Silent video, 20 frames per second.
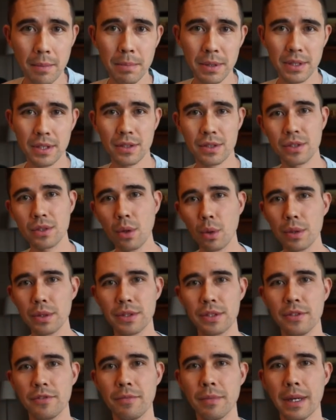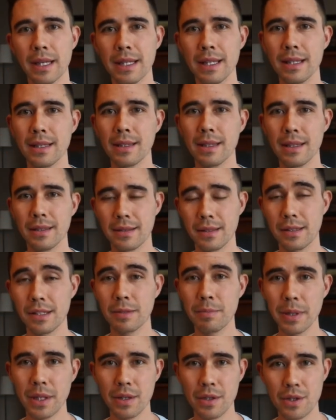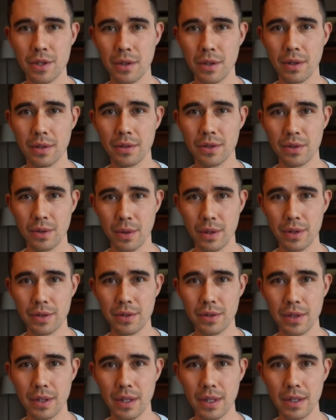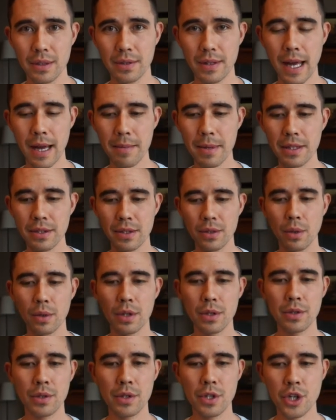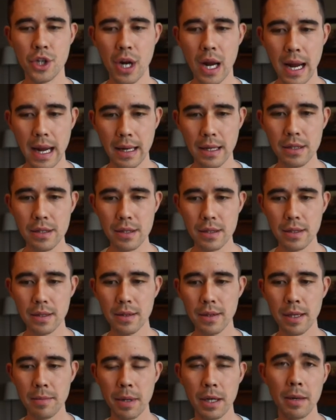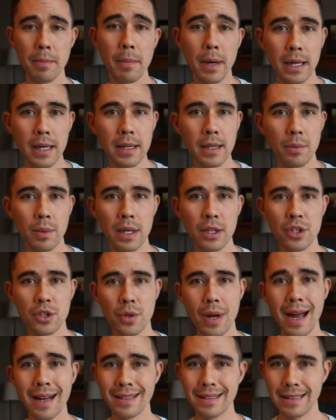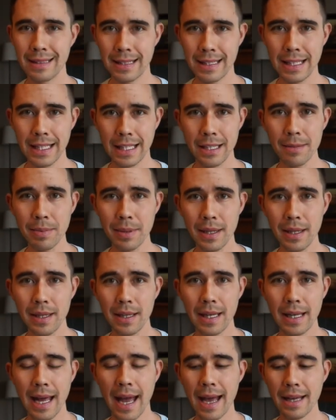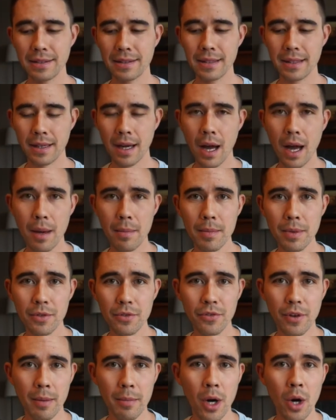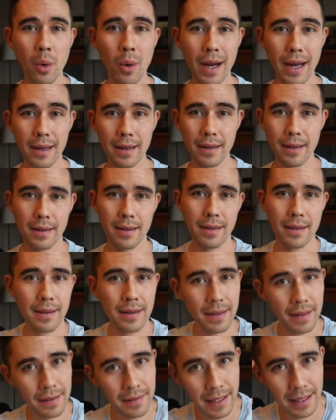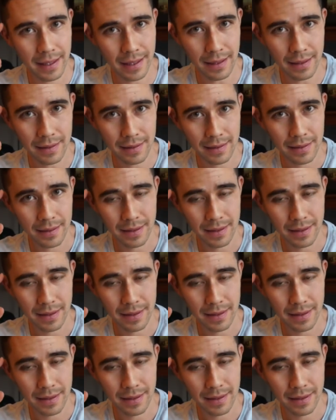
but the source of money is a spiritual source. So that means in order to change the amount of money that we attract and keep, it has to come from our what? Thinking.